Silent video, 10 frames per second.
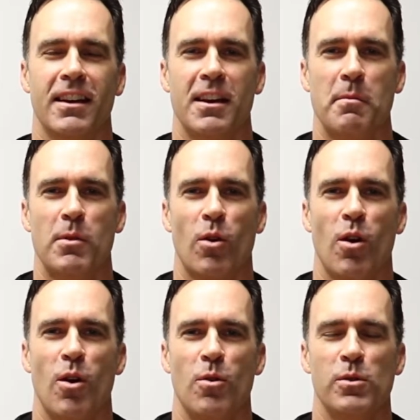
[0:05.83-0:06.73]
I am your
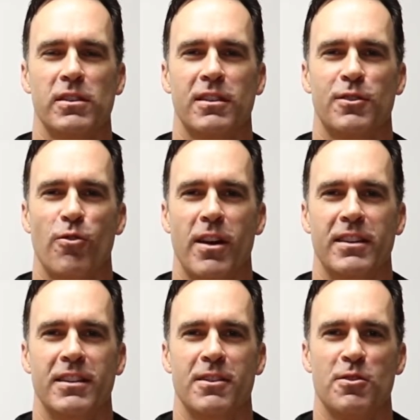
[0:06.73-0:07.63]
host,
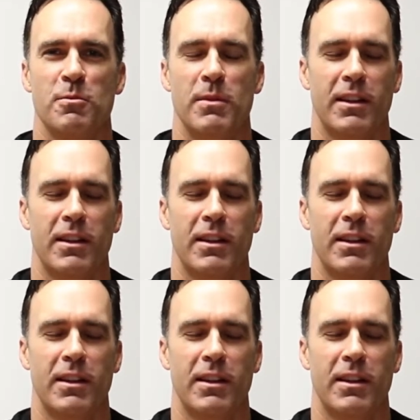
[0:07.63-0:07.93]
Trent Dyrsmid,